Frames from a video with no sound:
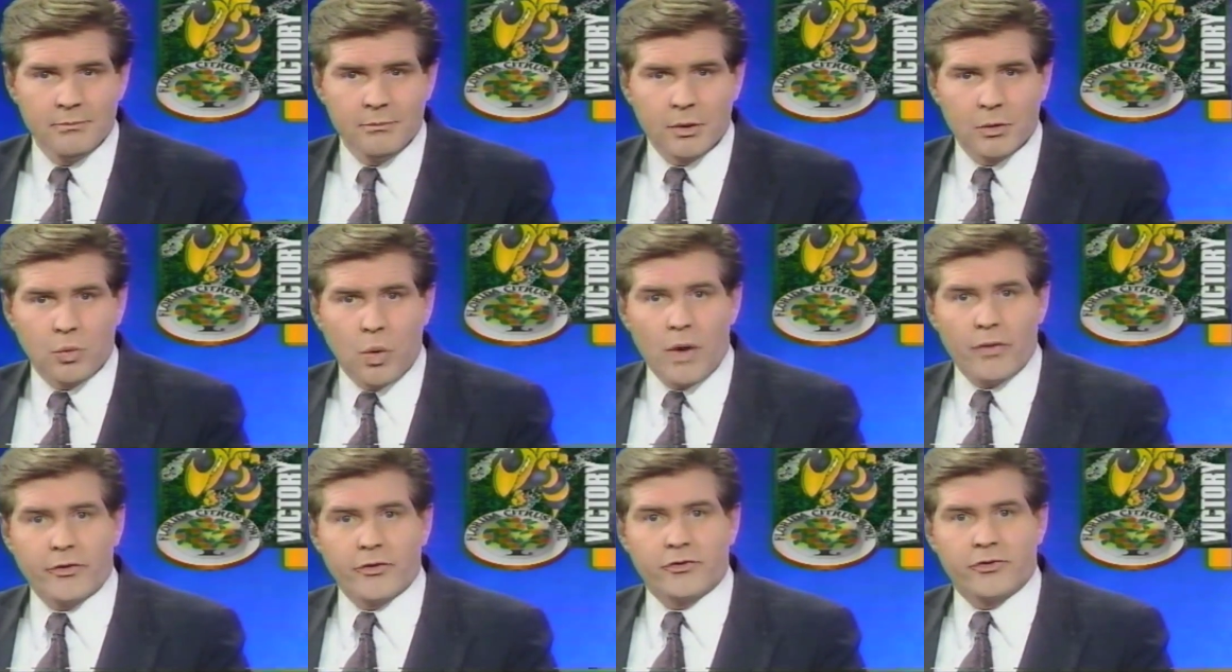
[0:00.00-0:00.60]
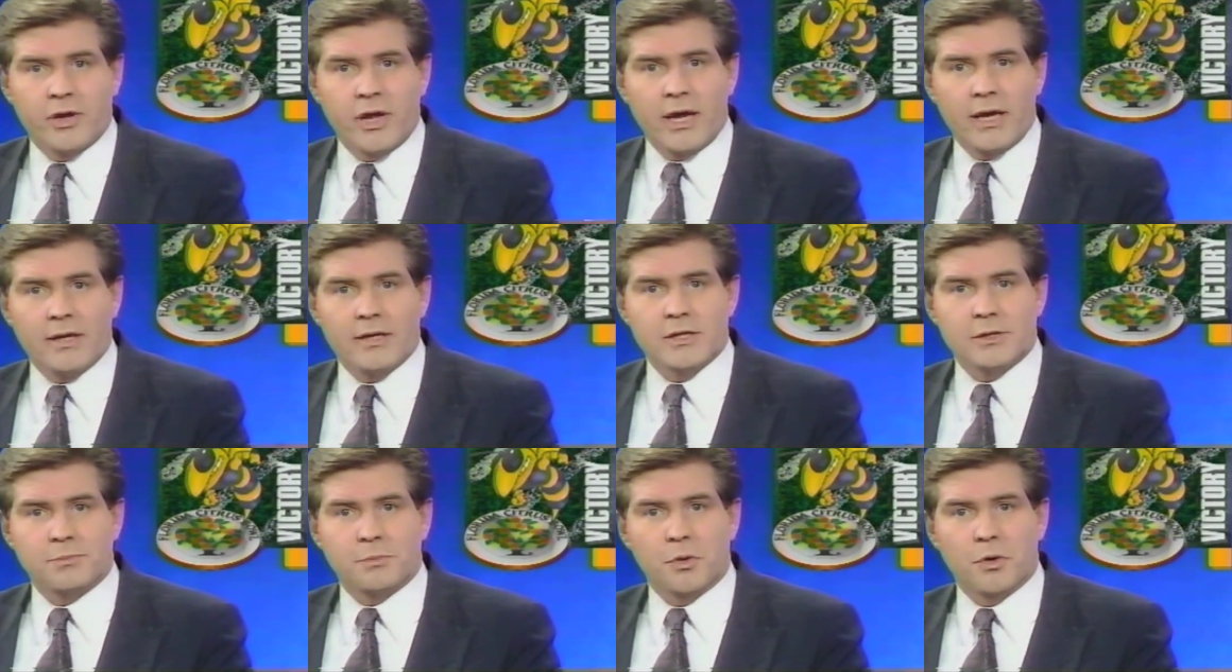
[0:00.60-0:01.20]
But whether
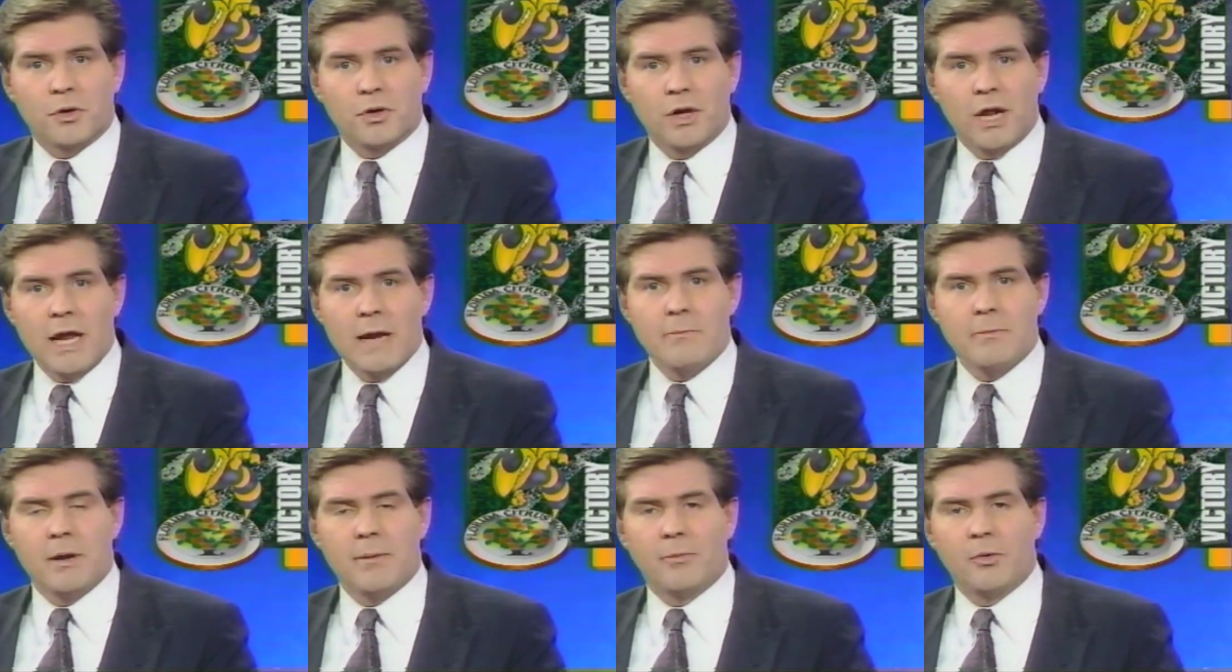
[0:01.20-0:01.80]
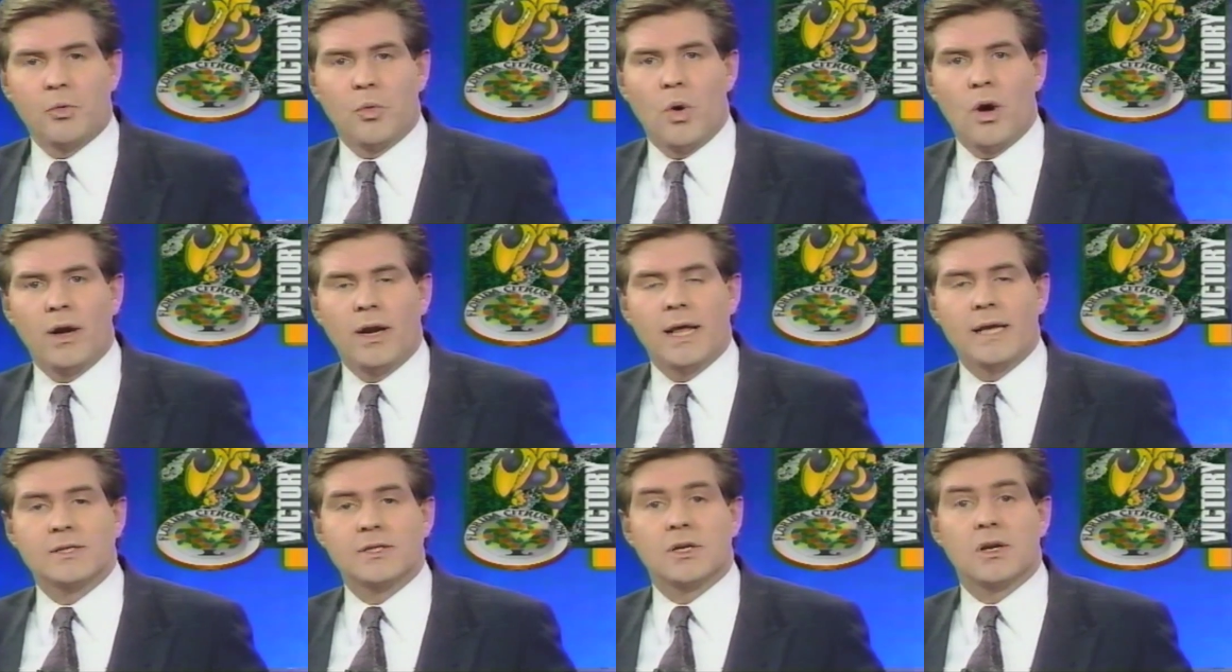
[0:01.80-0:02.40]
Tech is proclaimed number
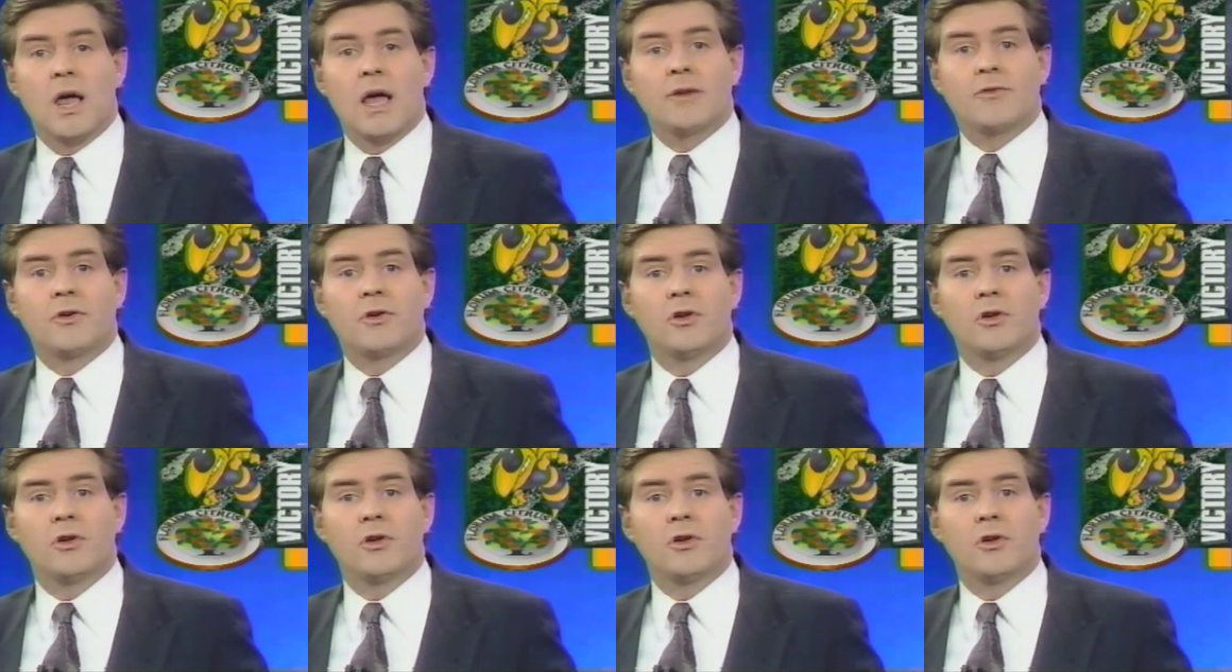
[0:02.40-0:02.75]
one has a lot